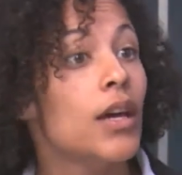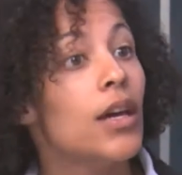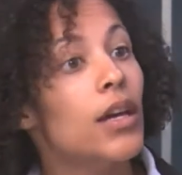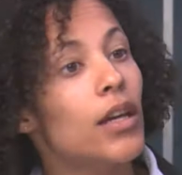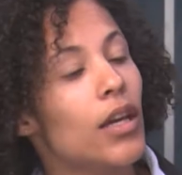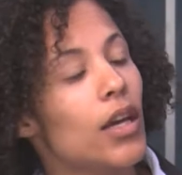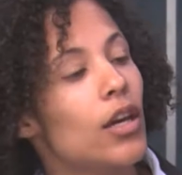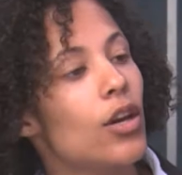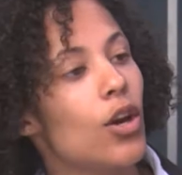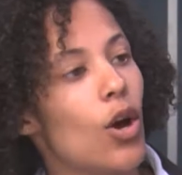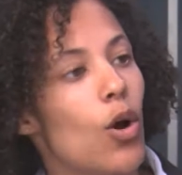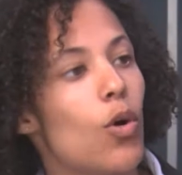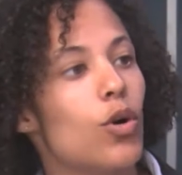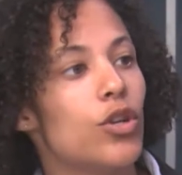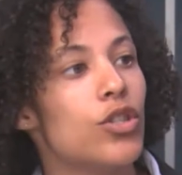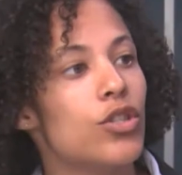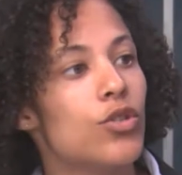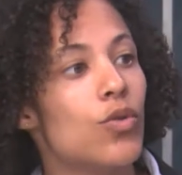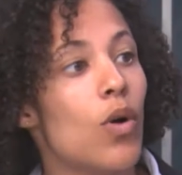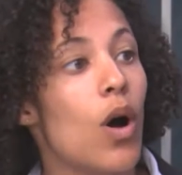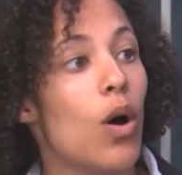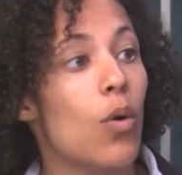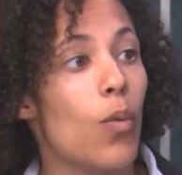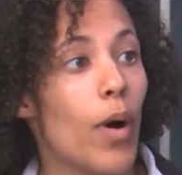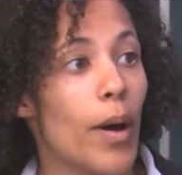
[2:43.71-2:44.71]
can go onto
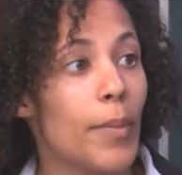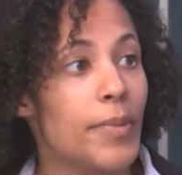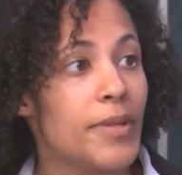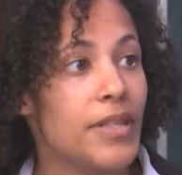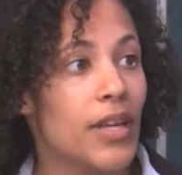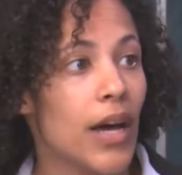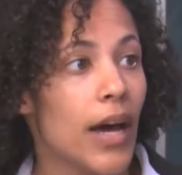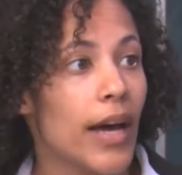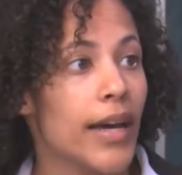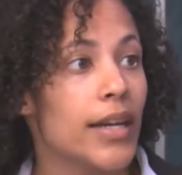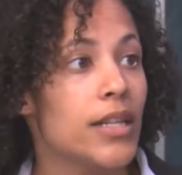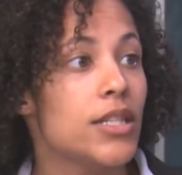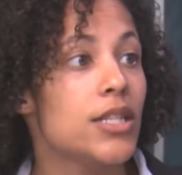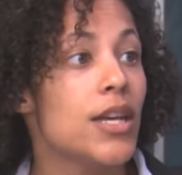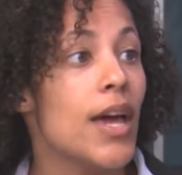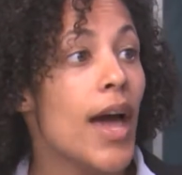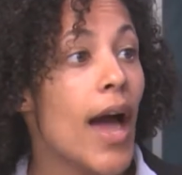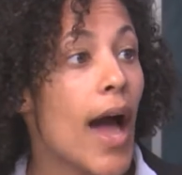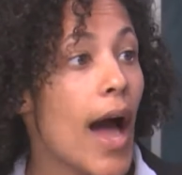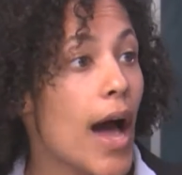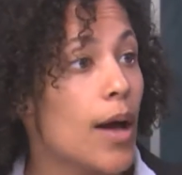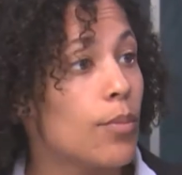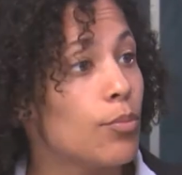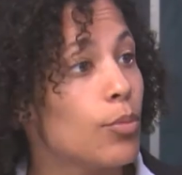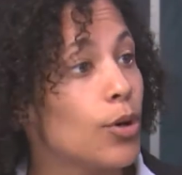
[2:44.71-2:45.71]
our website
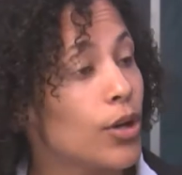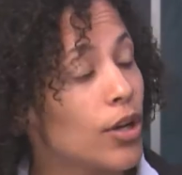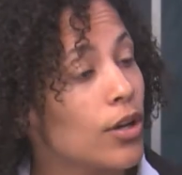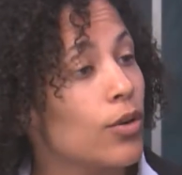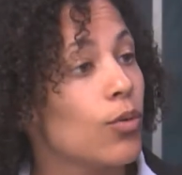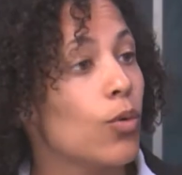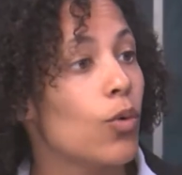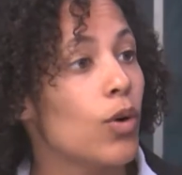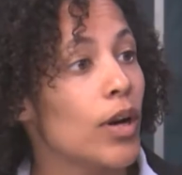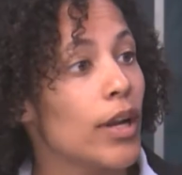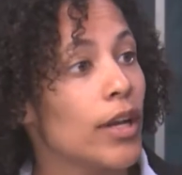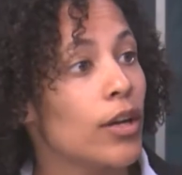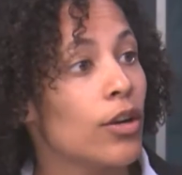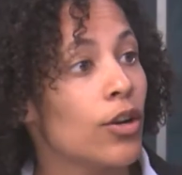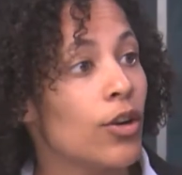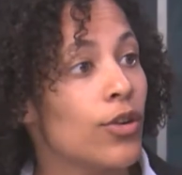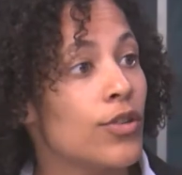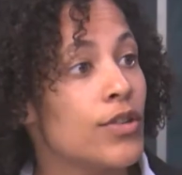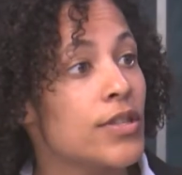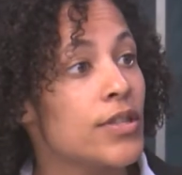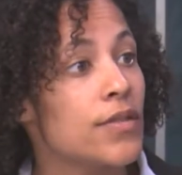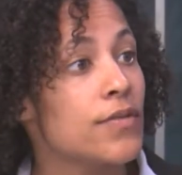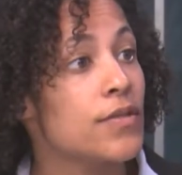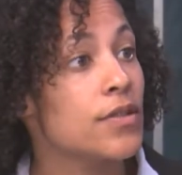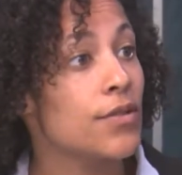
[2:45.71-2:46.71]
and book an
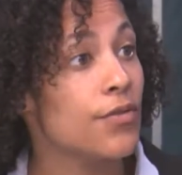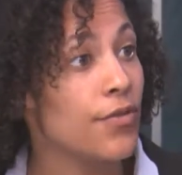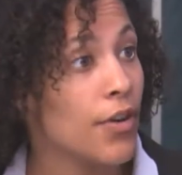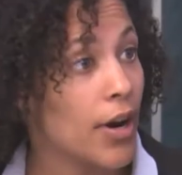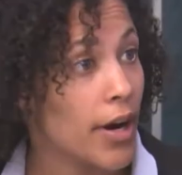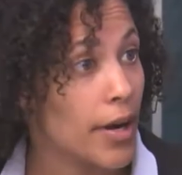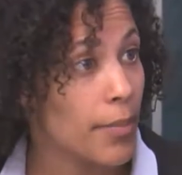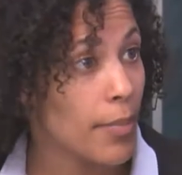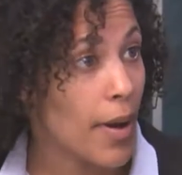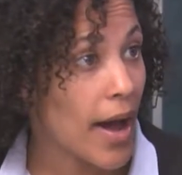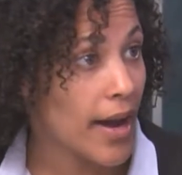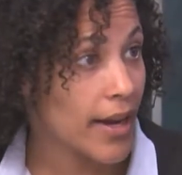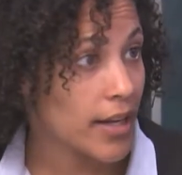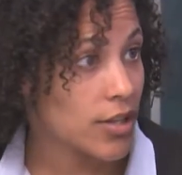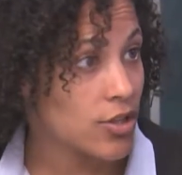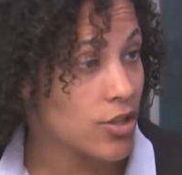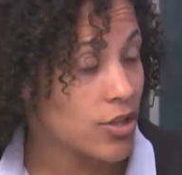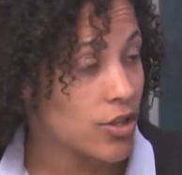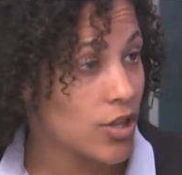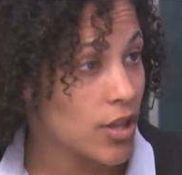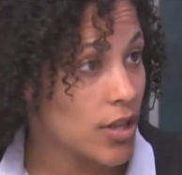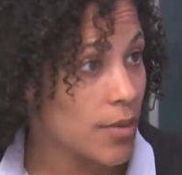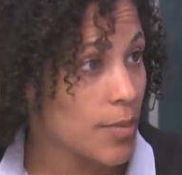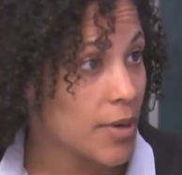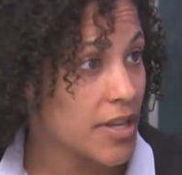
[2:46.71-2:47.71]
all-inclusive safari package
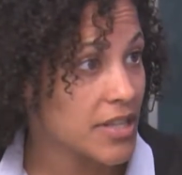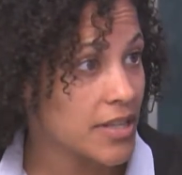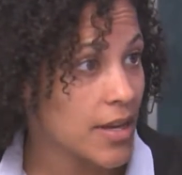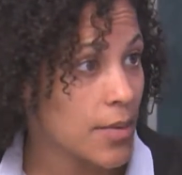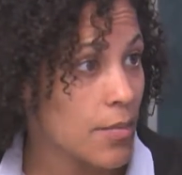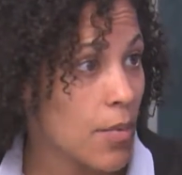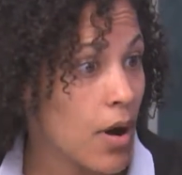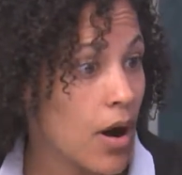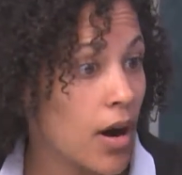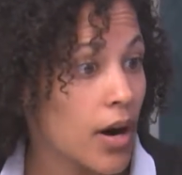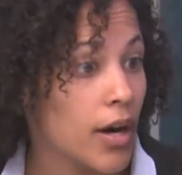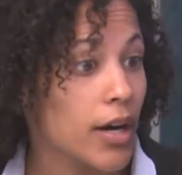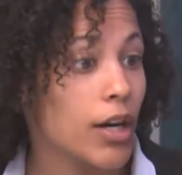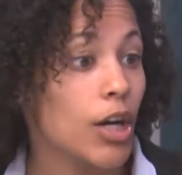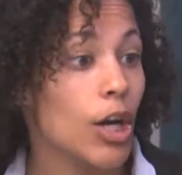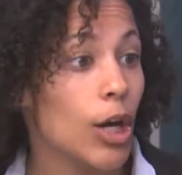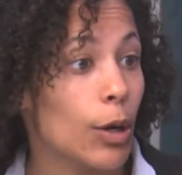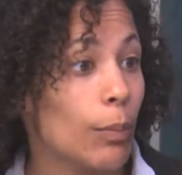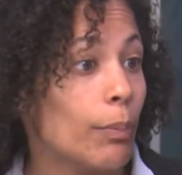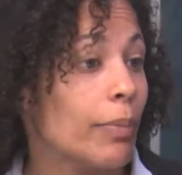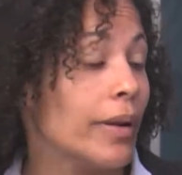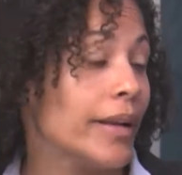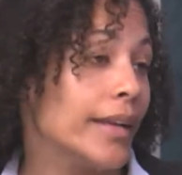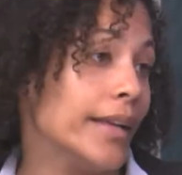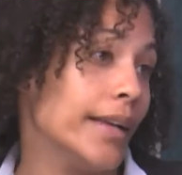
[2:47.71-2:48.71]
to the Masai Mara
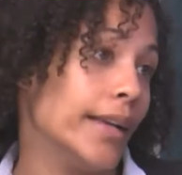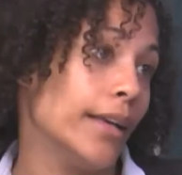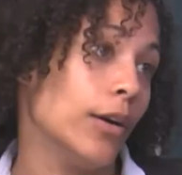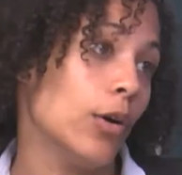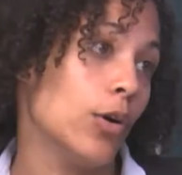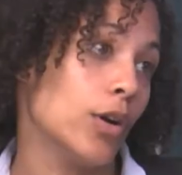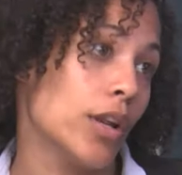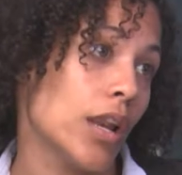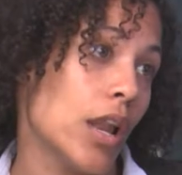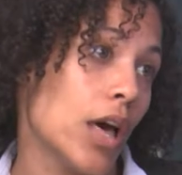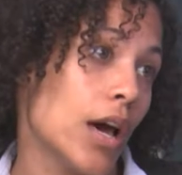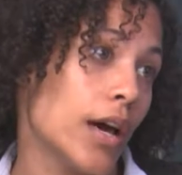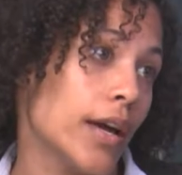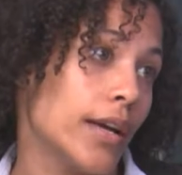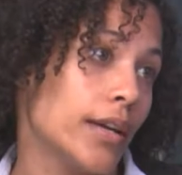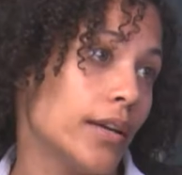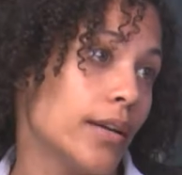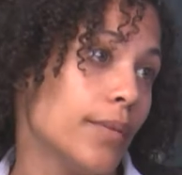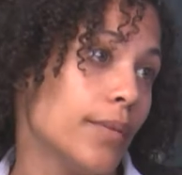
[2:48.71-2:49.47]
completely online.